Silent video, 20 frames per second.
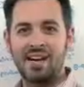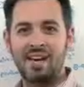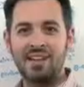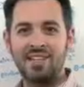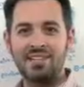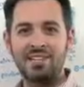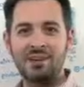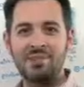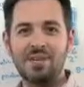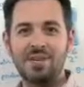
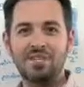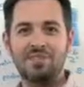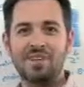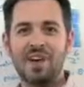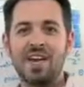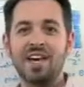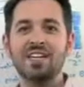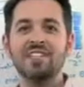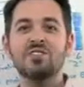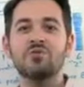Howdy SEO Moz
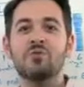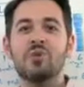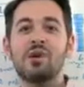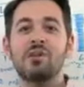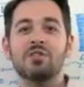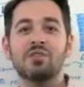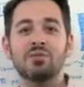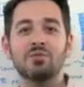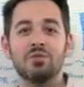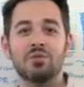fans,
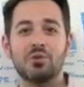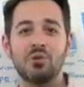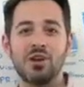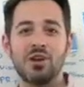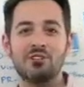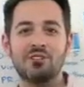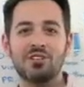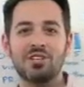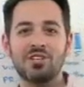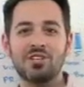welcome to
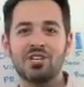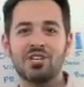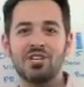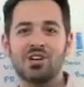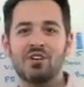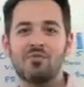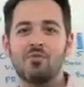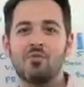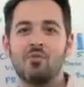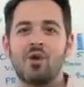another
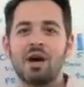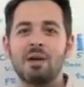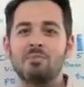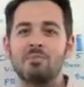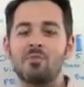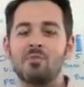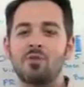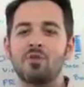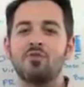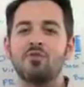edition of
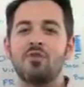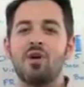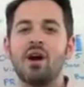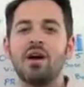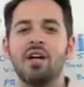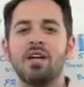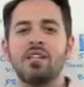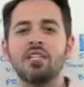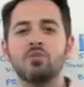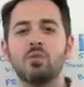Whiteboard
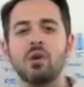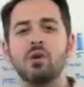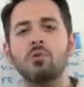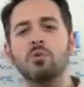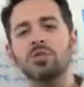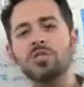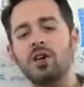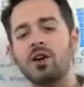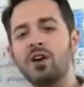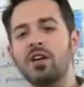Friday. This
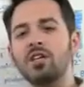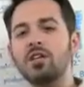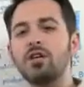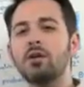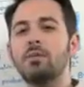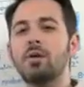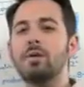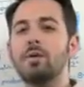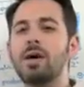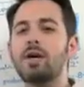week we're talking a
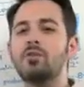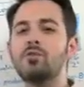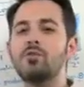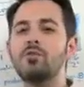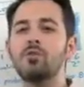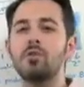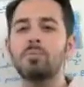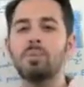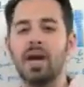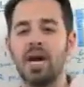little bit about
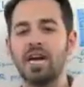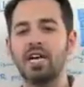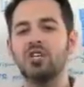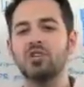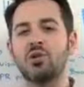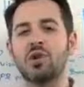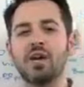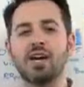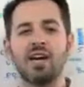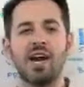Google
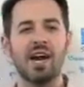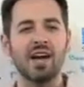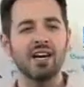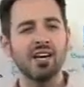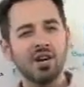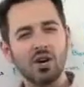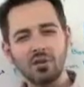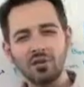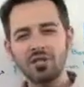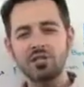PageRank.
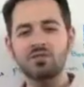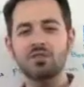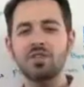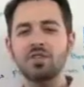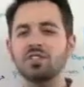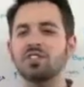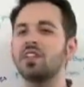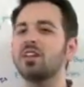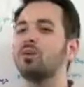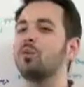I know this
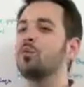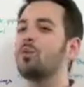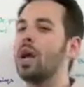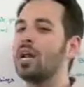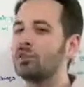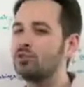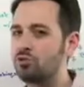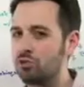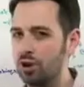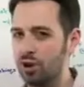feels a little
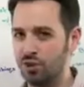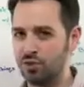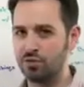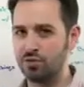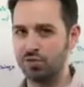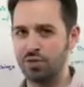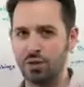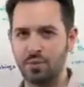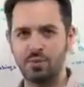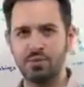retro
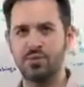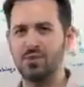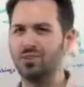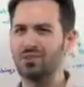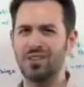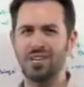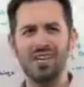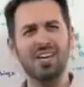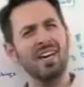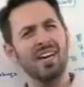for some of you.
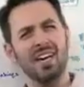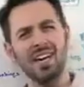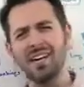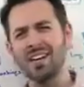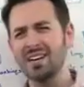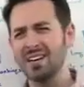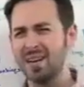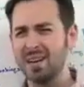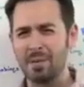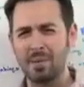You're
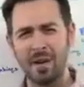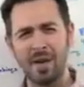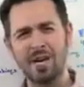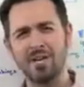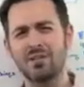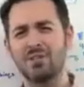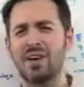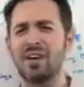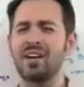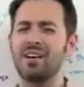thinking,
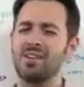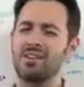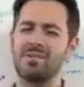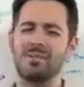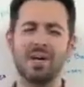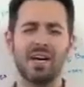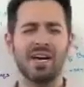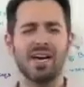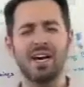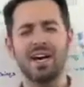PageRank,
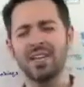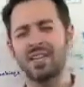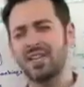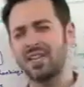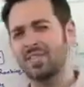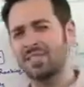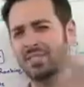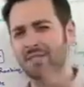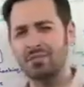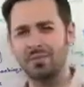oh my god,
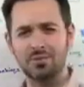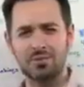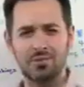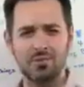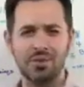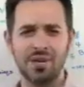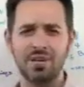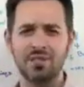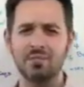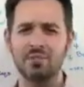that's so
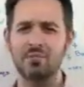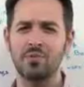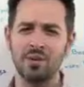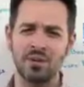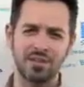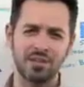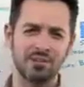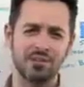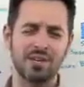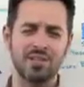
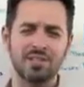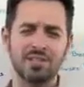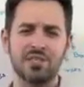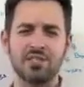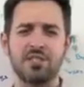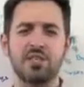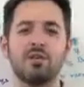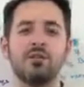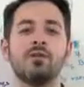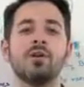2001,
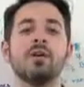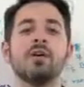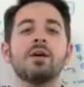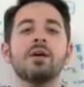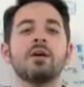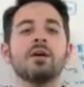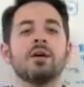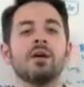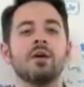2002.